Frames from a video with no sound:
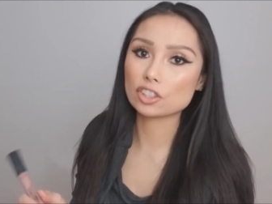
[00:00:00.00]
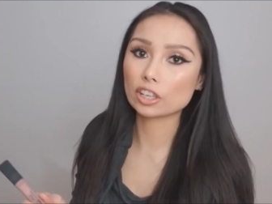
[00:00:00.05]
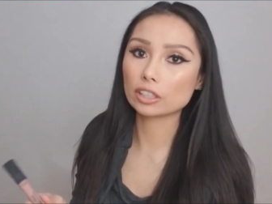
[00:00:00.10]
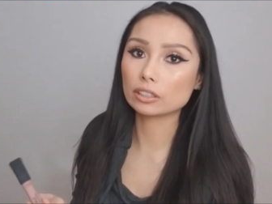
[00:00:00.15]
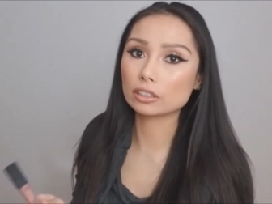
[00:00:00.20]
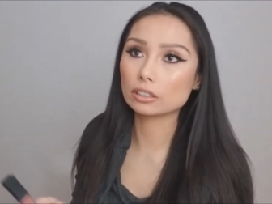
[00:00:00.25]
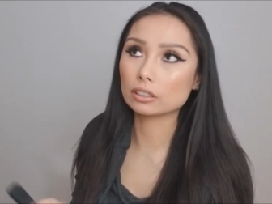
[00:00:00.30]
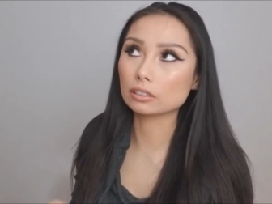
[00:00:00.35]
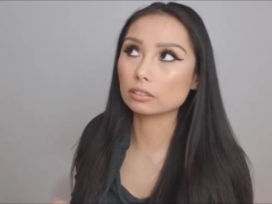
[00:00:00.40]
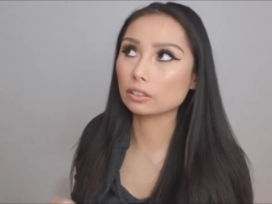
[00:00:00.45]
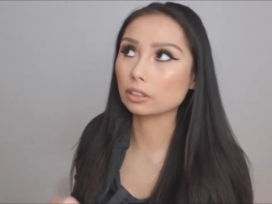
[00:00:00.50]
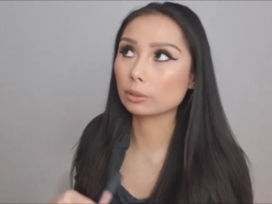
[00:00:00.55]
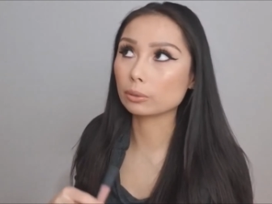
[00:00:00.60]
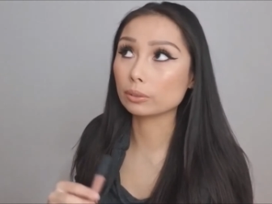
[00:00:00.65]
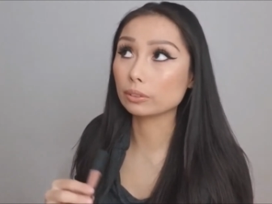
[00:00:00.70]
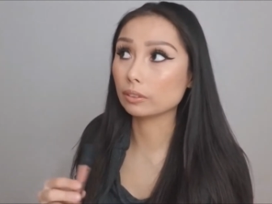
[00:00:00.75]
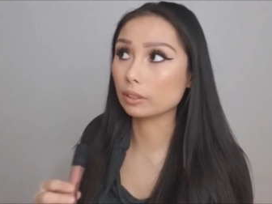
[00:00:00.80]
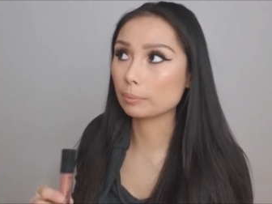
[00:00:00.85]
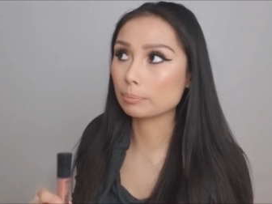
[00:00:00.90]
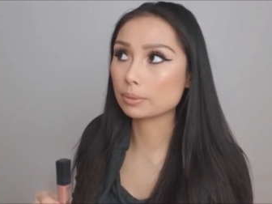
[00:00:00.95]
Jenner
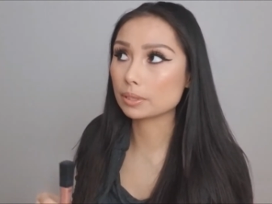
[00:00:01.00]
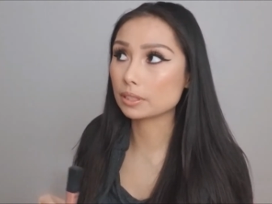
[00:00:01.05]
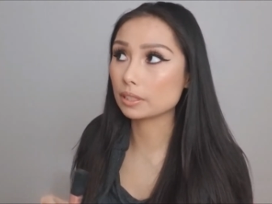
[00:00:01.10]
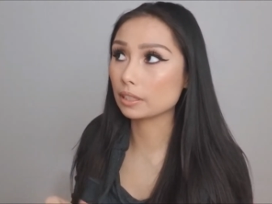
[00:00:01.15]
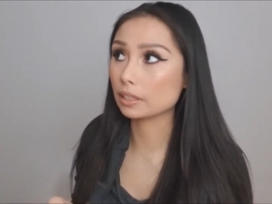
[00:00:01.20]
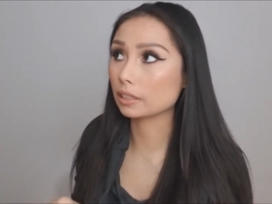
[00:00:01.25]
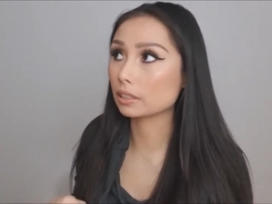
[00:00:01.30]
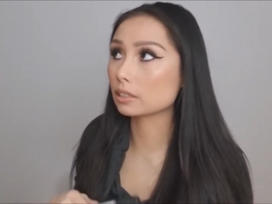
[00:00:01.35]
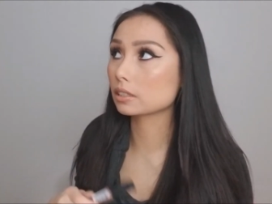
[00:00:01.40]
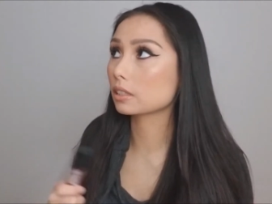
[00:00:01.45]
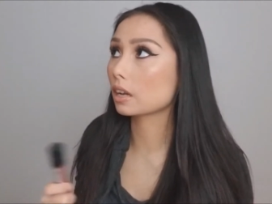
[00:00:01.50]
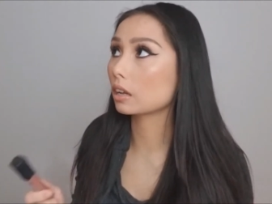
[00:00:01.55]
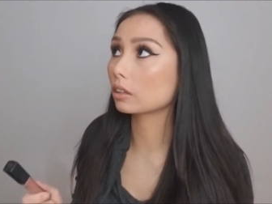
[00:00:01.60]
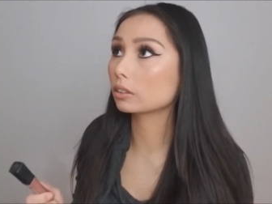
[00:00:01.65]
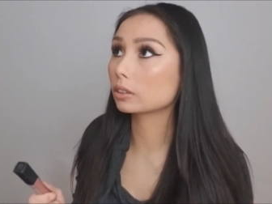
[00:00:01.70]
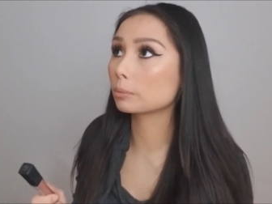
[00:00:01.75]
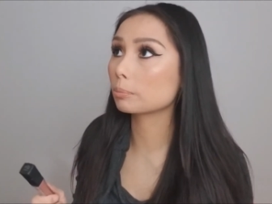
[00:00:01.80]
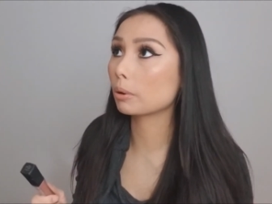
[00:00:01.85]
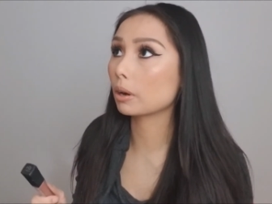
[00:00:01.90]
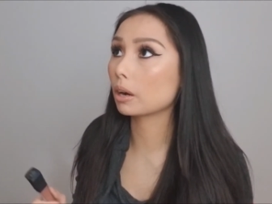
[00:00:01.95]
liquid lipsticks,
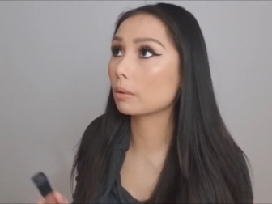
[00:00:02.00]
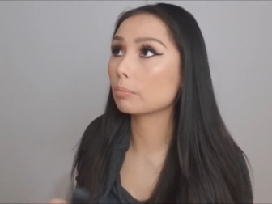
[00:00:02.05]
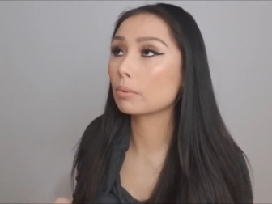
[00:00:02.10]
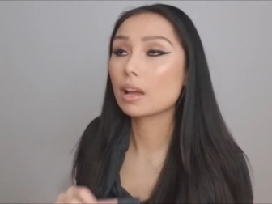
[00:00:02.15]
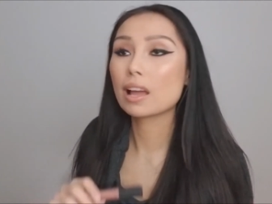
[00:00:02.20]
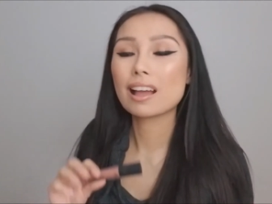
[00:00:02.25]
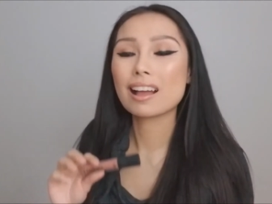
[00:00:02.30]
ColourPop,